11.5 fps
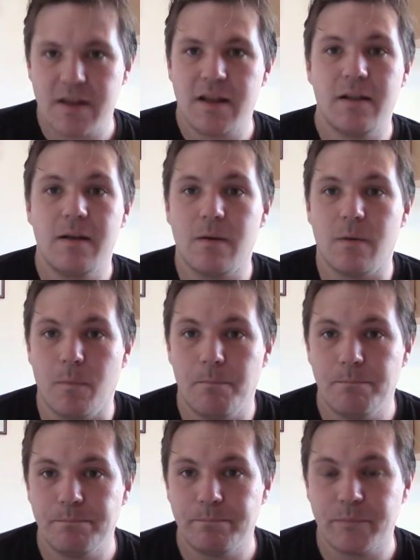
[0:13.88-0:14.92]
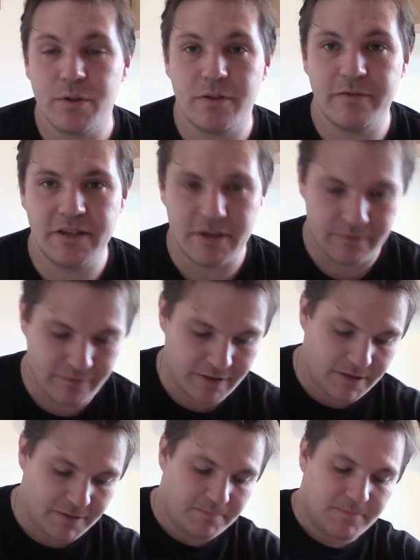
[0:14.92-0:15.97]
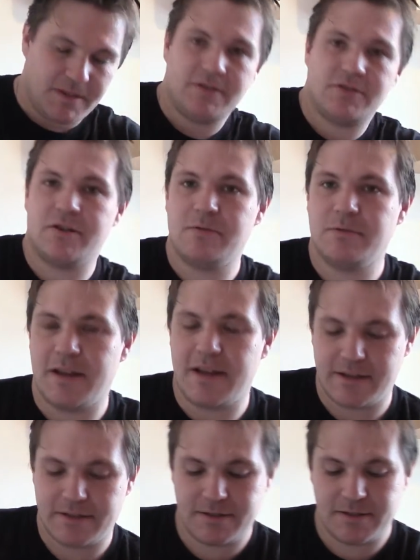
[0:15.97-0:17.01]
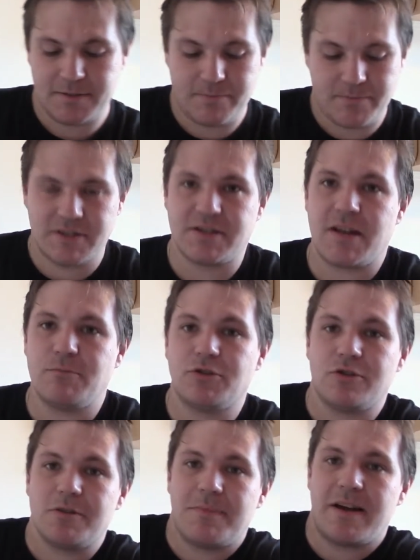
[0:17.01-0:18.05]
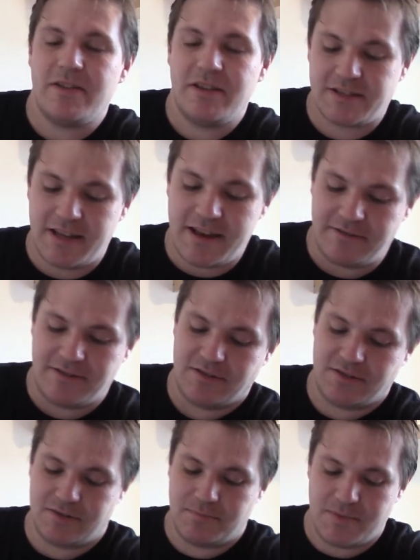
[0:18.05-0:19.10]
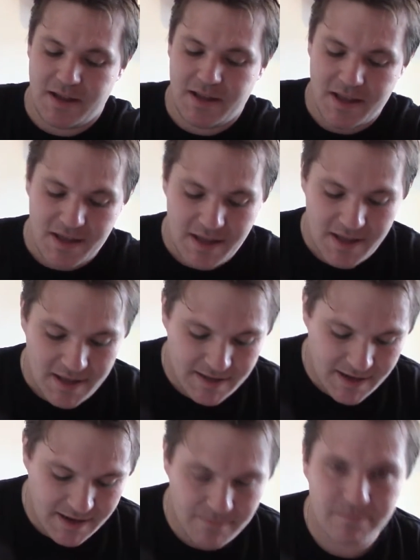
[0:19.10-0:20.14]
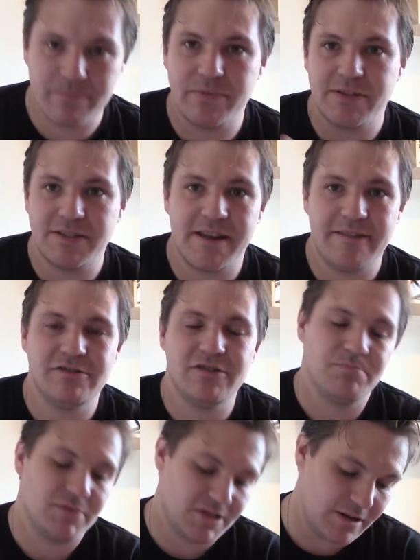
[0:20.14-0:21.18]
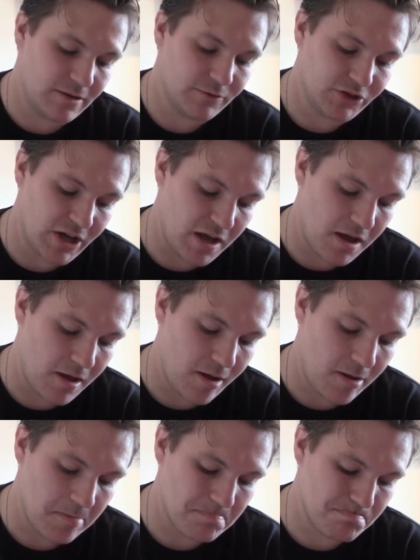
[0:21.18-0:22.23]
Hello, another video for Deadzone, and this time we'll talk about the Asterians. Now, the Asterians themselves are